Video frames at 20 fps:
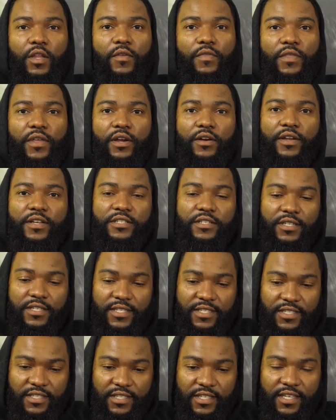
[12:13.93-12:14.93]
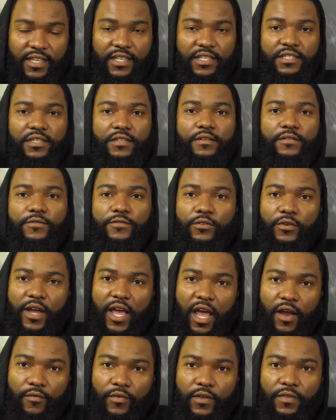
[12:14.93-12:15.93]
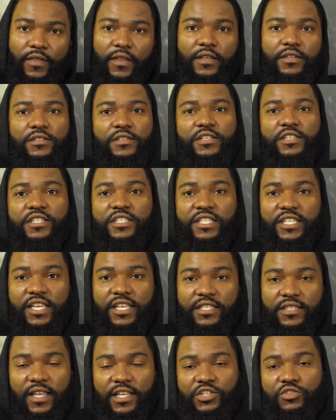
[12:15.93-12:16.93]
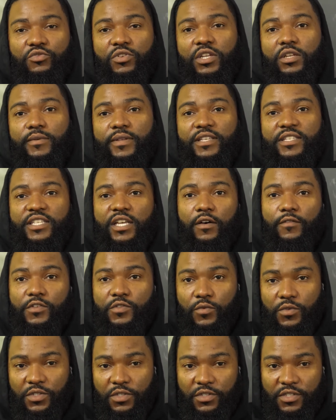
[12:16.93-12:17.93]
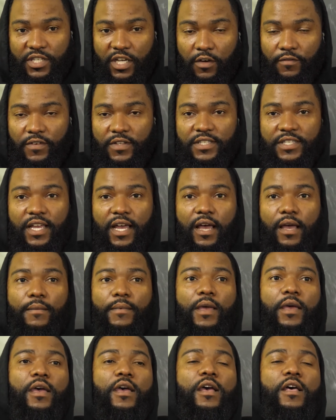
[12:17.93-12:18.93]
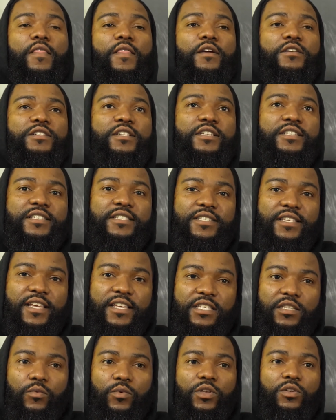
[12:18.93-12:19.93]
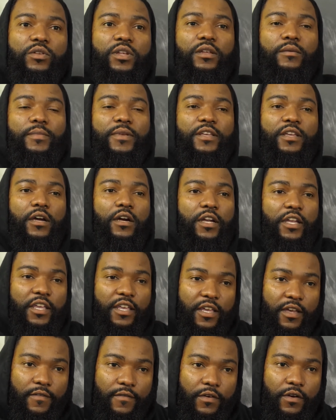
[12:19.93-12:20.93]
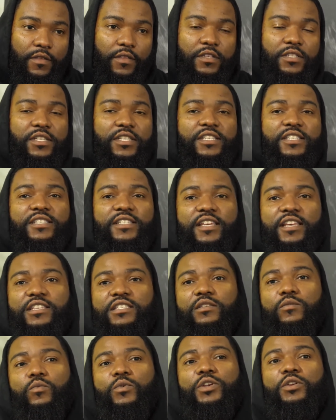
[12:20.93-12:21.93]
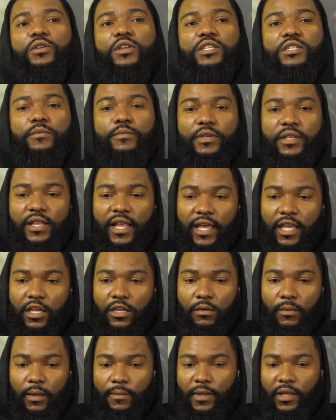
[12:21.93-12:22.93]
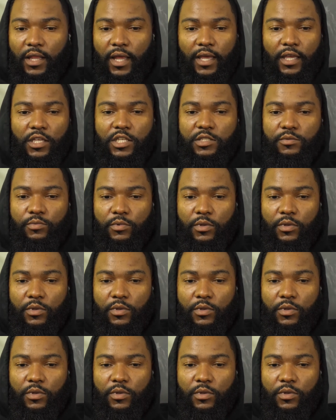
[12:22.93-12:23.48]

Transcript: There is a season for everything. There's a season that you need to be selfish with yourself and time. There's a season where you need to be a giver. There's a season where you need to be like, maybe like